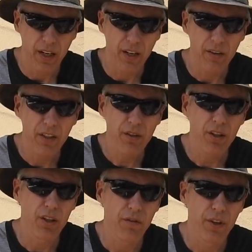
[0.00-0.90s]
Now, these
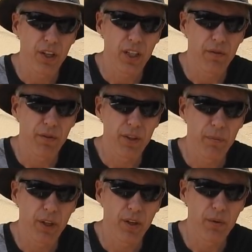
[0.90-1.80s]
crashes are very
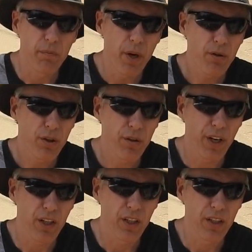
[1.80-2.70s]
different because most
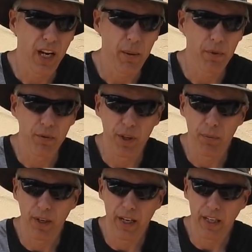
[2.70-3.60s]
crashes happen when
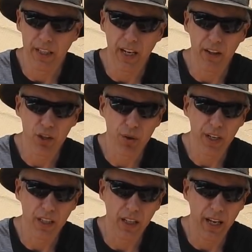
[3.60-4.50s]
a plane is either
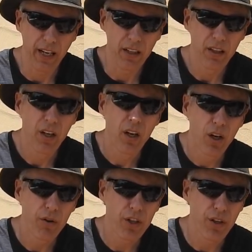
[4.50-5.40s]
trying to land,
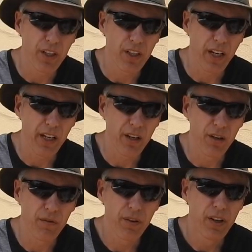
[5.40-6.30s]
or it's trying to take
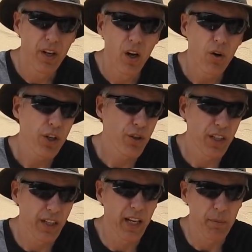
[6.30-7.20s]
off, or it's
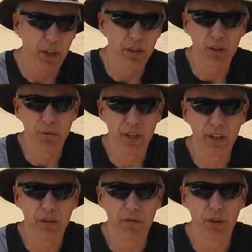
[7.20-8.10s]
trying to land because it's
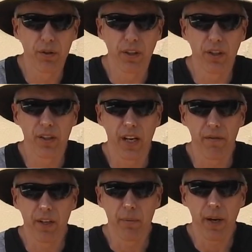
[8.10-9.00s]
run out of fuel and doesn't
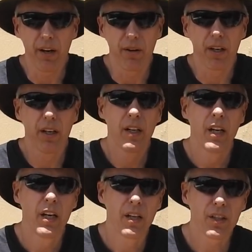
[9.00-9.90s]
have any power.
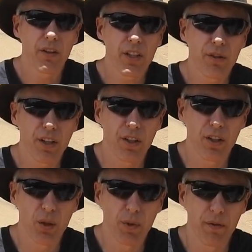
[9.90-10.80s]
So these crashes
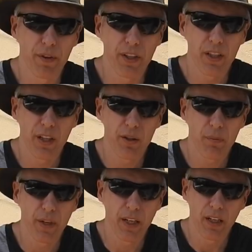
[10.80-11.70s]
are normally at very slow
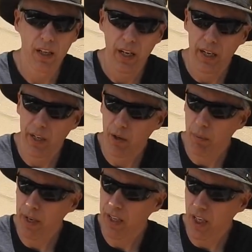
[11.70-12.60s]
speed. Now, when a
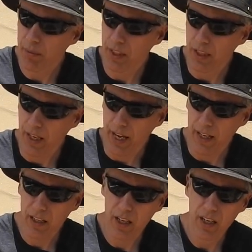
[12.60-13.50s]
plane comes into
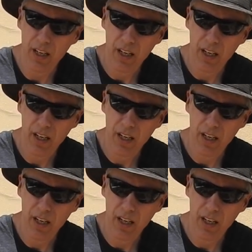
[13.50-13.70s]
land,